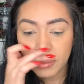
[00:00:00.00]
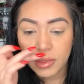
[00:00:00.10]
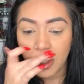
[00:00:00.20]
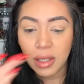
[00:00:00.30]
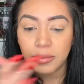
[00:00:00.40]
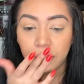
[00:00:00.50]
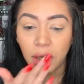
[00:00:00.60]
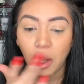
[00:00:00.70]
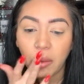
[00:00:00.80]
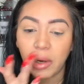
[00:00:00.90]
Ta-da!
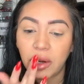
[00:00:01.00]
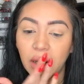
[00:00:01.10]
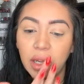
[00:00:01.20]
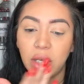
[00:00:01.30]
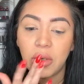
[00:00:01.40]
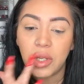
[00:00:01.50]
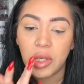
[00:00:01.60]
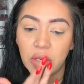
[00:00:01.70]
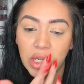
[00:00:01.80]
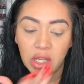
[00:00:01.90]
We're done.
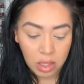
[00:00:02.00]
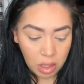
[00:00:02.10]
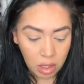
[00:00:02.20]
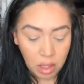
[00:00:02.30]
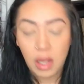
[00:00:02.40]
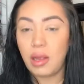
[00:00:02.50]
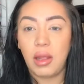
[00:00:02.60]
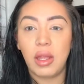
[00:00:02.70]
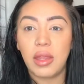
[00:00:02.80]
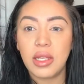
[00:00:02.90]

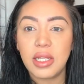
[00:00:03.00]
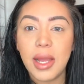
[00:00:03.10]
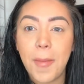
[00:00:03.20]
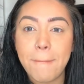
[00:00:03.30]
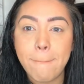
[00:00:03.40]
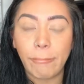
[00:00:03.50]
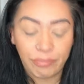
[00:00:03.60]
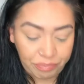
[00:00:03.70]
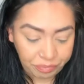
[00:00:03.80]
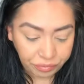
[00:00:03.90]
And that's it.
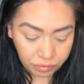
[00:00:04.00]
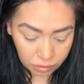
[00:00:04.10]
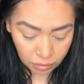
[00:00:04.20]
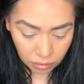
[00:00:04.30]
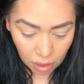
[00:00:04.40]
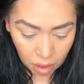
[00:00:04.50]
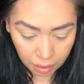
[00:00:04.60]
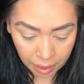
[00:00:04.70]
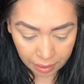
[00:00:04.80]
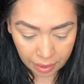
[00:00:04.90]

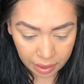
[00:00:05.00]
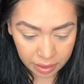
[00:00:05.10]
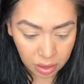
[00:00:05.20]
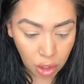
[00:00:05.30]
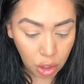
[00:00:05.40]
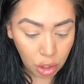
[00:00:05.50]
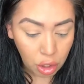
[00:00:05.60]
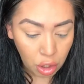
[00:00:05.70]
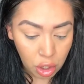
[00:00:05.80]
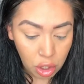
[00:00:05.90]
Okay, guys.
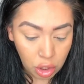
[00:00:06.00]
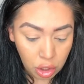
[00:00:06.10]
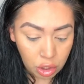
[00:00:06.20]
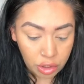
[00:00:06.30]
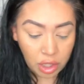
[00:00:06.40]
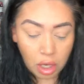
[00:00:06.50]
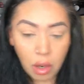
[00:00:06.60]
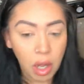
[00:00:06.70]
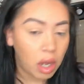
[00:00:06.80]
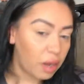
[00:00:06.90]
So,
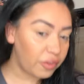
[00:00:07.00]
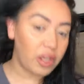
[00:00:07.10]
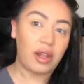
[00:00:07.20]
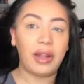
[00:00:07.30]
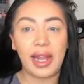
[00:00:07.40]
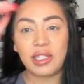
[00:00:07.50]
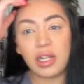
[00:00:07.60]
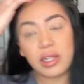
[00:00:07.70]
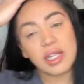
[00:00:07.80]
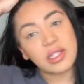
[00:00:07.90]
hopefully y'all liked
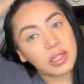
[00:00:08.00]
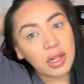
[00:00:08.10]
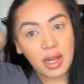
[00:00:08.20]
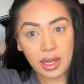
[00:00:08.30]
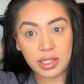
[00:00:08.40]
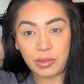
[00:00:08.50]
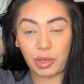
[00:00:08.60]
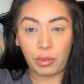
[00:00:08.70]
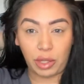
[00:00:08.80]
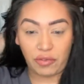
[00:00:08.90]
this look.
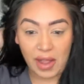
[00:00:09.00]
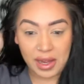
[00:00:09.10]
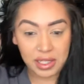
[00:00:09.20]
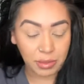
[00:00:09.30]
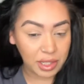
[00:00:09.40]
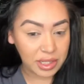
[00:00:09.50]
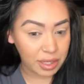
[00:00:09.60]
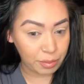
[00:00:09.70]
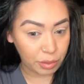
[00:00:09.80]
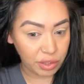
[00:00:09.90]
Something really fast, something
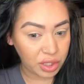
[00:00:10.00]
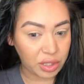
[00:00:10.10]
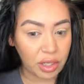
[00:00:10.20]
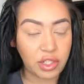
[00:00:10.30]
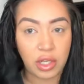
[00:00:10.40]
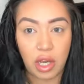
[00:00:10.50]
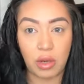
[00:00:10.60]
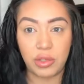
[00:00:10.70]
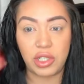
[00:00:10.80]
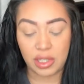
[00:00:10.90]
simple, just to let you
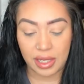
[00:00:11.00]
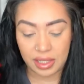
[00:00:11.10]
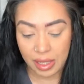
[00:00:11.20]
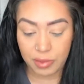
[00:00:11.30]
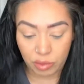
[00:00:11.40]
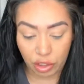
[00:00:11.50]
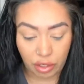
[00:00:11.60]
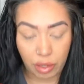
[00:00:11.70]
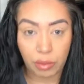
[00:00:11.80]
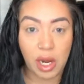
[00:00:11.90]
know, just like steps when
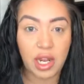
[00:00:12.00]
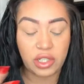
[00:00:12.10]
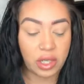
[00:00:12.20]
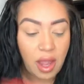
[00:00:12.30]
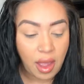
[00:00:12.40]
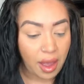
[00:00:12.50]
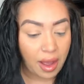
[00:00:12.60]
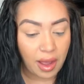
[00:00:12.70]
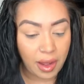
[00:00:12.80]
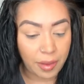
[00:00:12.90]
you're in a rush.
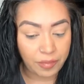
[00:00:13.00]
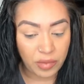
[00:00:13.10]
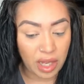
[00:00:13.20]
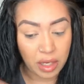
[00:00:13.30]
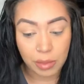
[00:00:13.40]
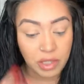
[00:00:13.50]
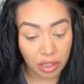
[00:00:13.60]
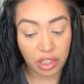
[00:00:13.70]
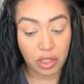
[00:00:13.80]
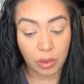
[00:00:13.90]
And I'm
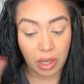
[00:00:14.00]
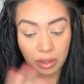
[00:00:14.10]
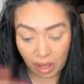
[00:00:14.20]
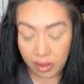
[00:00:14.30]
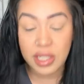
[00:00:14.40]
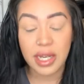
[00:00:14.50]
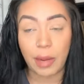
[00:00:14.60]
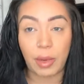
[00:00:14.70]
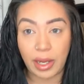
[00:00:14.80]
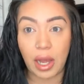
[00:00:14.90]
telling you, a lot of this
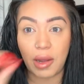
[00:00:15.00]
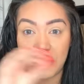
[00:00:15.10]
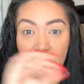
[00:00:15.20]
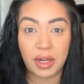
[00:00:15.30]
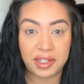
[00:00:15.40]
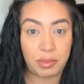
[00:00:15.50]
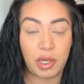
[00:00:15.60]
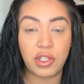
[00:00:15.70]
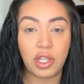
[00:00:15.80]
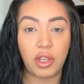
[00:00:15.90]
time right now, I did kind of
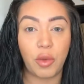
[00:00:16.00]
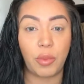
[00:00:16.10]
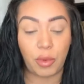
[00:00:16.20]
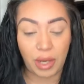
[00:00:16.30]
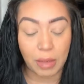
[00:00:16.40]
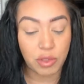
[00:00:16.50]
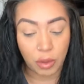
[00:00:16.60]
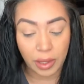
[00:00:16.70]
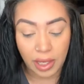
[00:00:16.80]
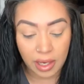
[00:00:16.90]
explain to you, but when I'm
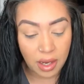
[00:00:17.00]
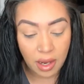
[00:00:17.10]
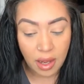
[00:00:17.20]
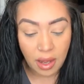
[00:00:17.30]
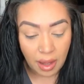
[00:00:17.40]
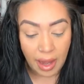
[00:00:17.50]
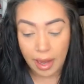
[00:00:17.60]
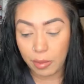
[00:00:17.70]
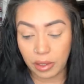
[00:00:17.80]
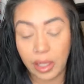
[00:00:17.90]
doing it,
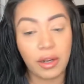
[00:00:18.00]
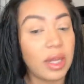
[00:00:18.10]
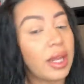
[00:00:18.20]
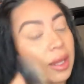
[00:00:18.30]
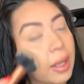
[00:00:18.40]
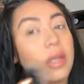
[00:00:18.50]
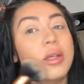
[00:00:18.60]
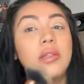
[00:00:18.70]
I'm literally like,